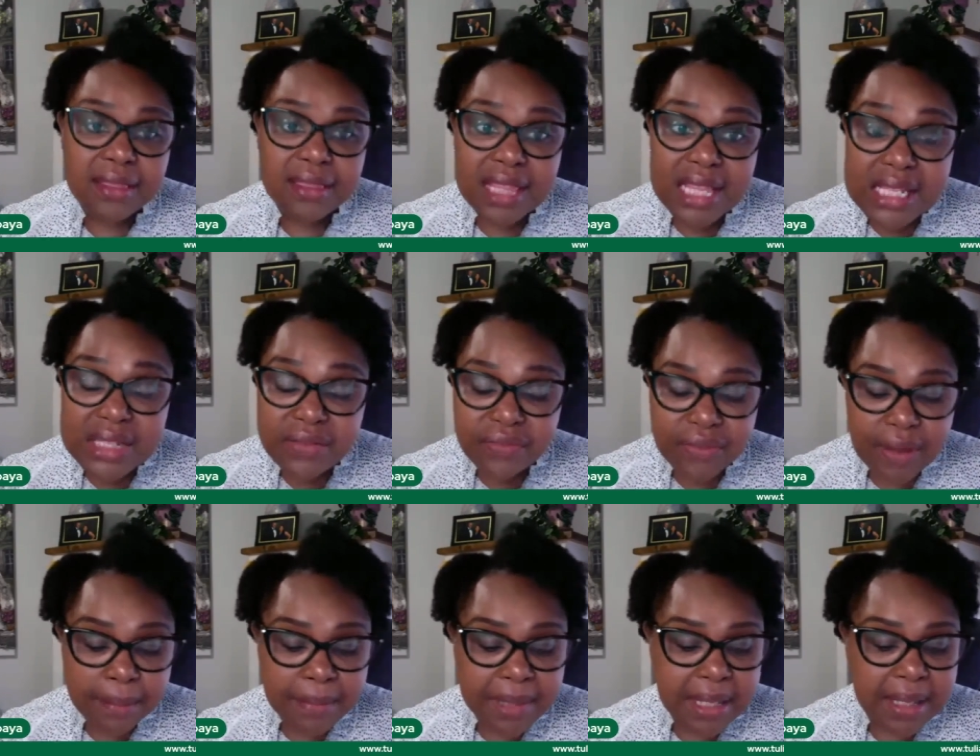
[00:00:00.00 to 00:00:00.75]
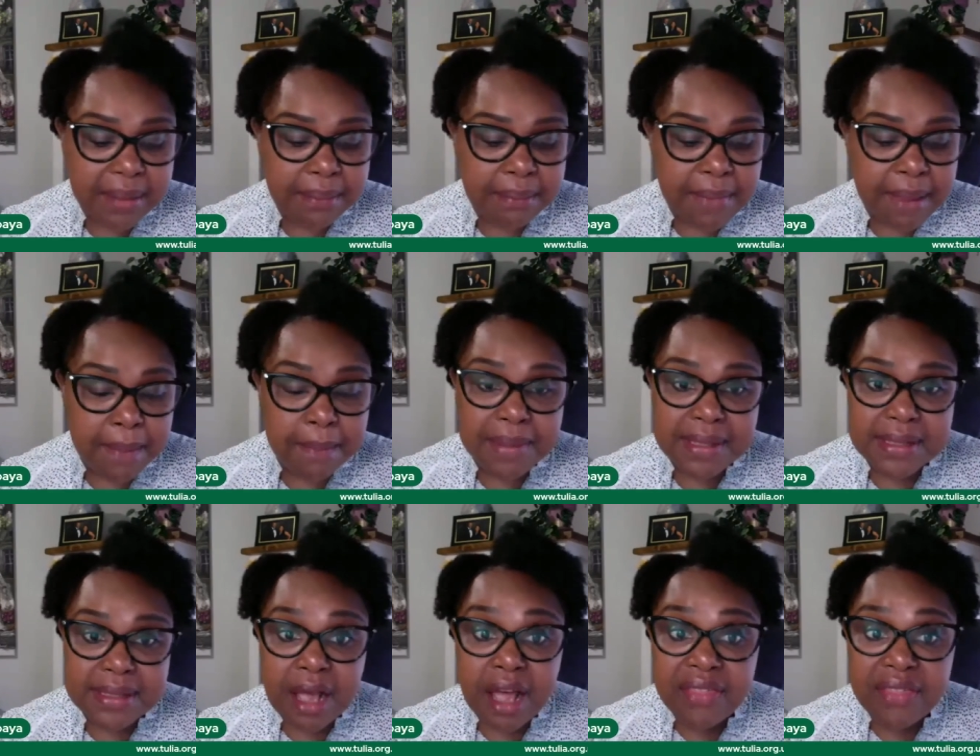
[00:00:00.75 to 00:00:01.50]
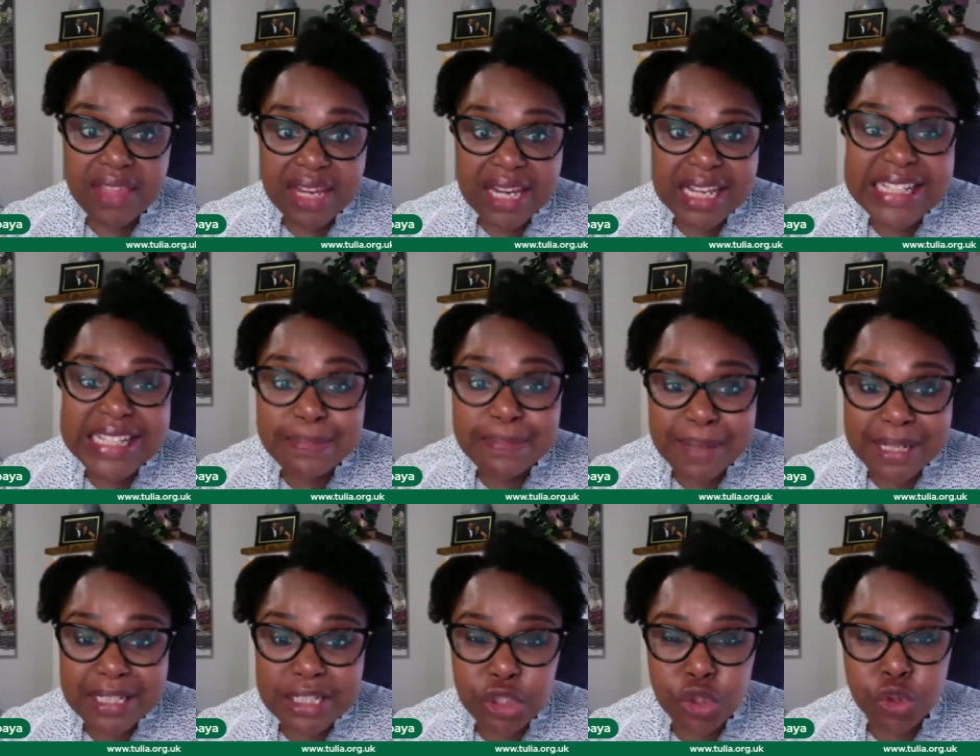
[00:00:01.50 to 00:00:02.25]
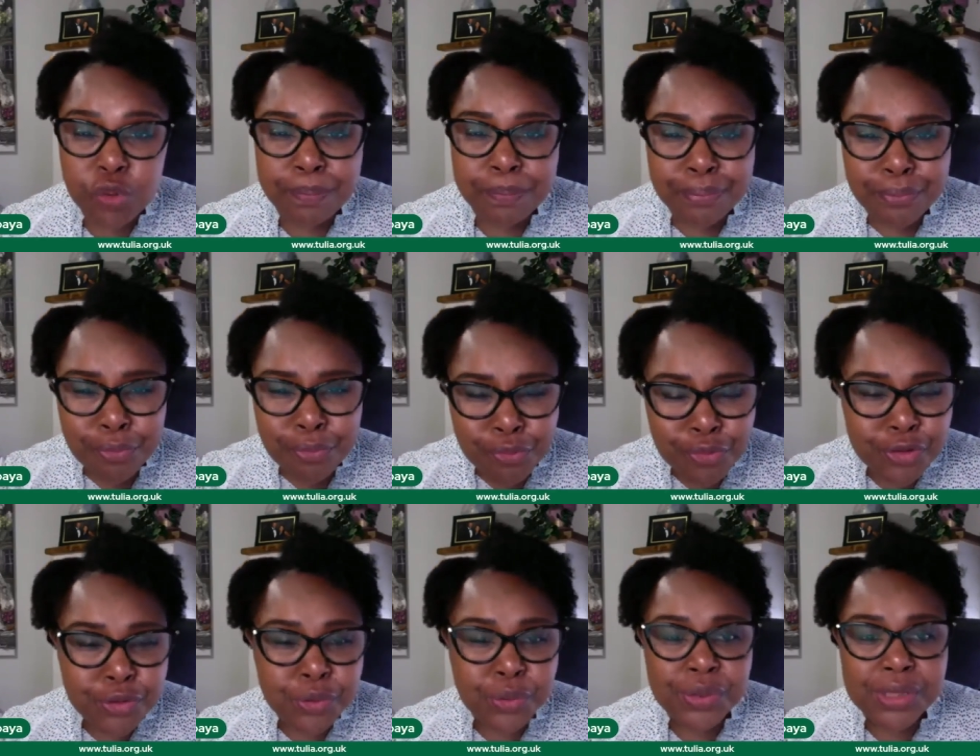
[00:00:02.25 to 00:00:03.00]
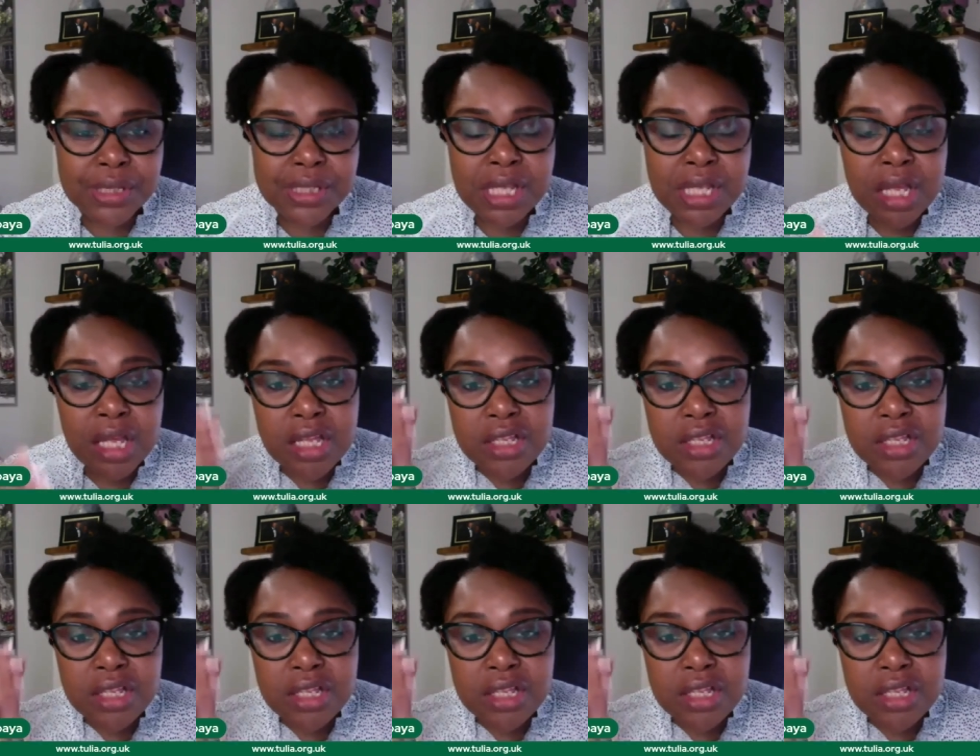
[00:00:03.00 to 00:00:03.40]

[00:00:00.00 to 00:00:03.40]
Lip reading: these family members are then expected to pool resources.